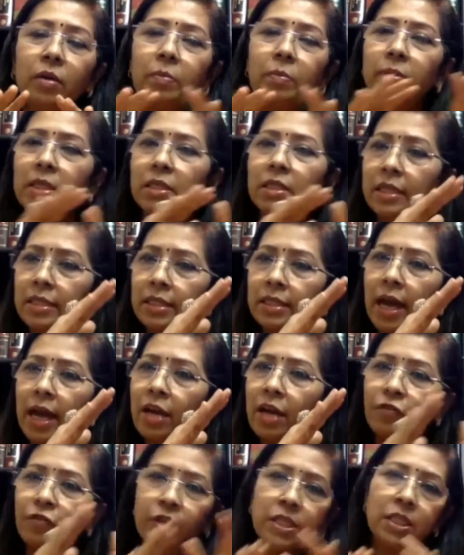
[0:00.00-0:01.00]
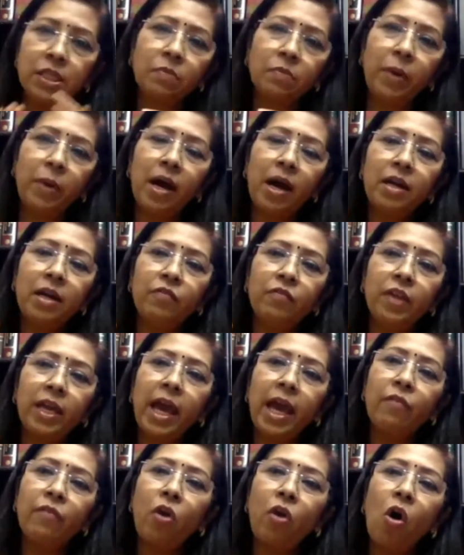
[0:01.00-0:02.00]
this entire first part, we
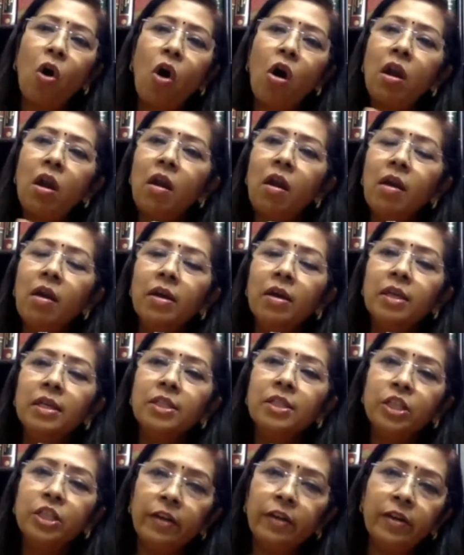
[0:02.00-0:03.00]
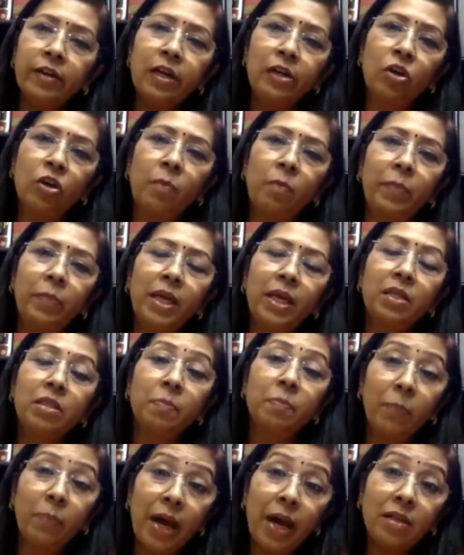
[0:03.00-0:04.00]
have all general topics,
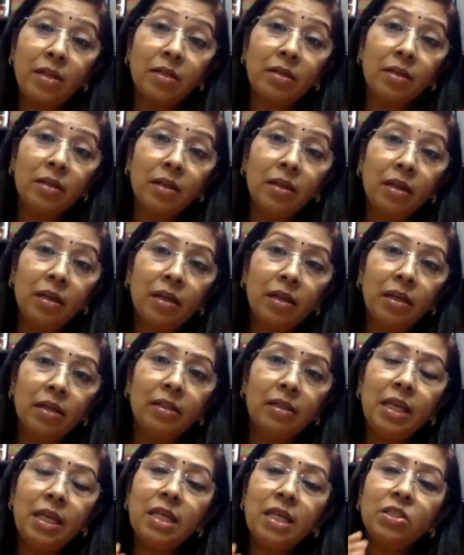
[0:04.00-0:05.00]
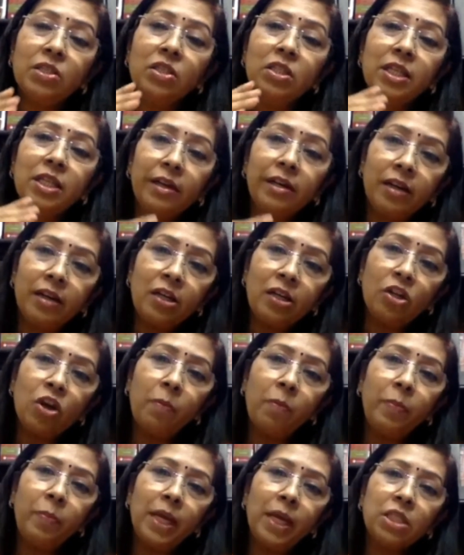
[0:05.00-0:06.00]
but these general
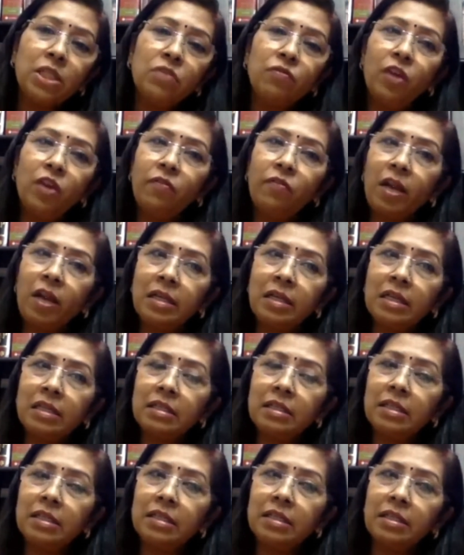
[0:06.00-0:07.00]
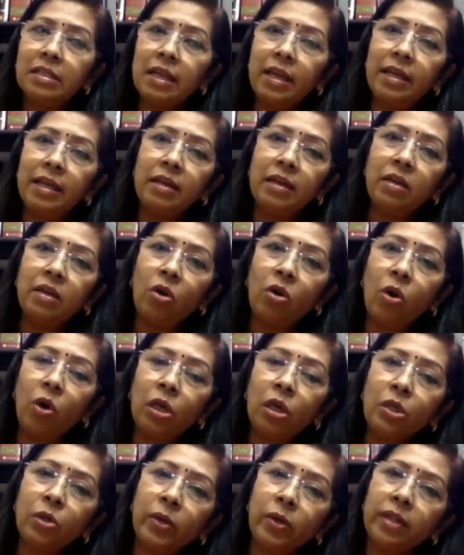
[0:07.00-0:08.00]
topics we will discuss in
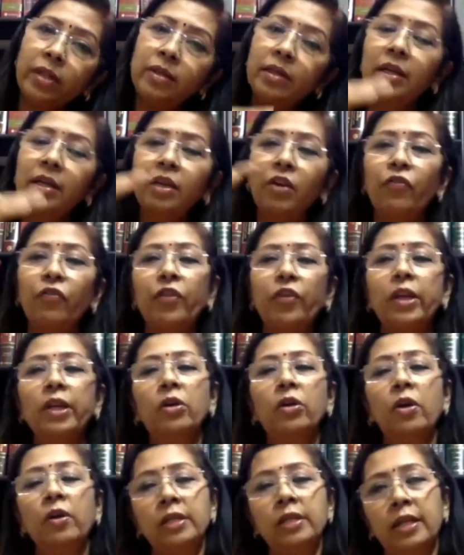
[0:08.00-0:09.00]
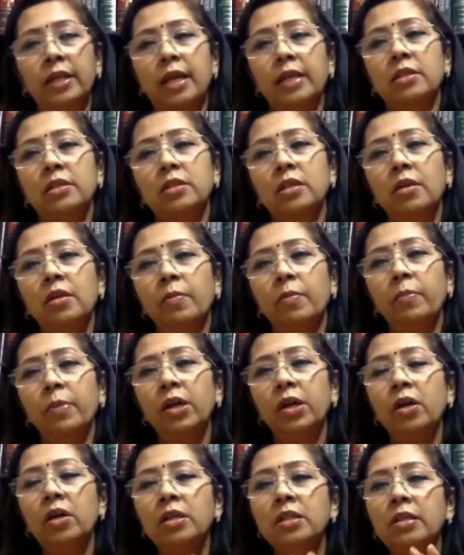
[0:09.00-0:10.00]
altogether a different context,
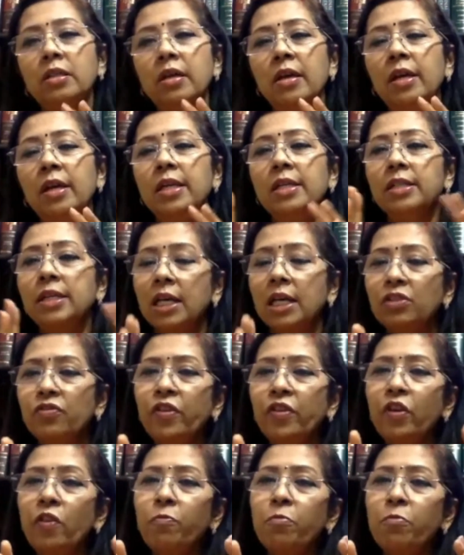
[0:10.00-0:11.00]
because Transfer of